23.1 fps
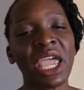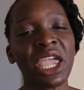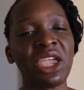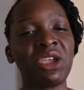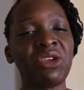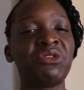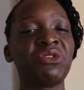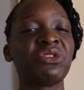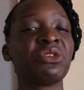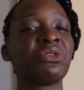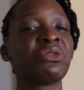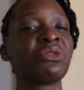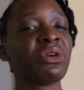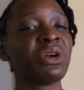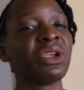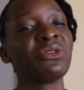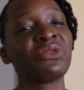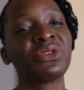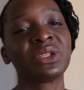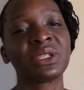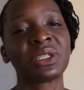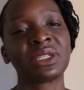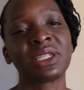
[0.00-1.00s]
If you're going
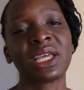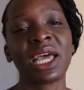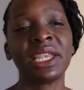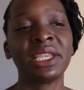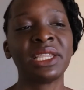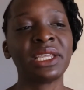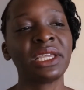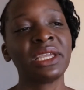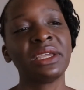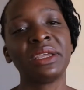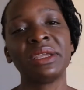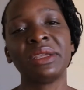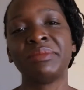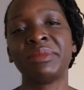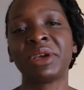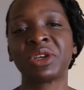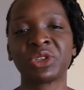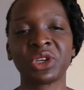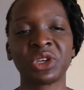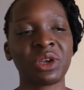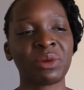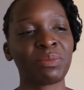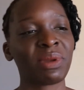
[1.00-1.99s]
for study, make
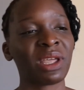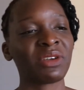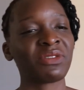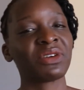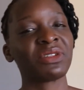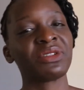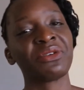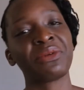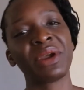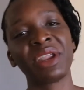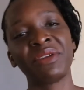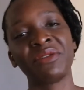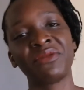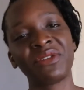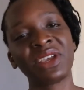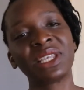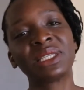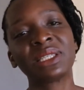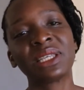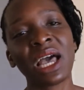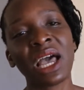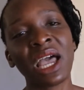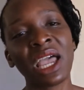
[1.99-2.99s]
sure you apply for the right
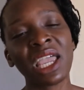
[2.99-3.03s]
visa.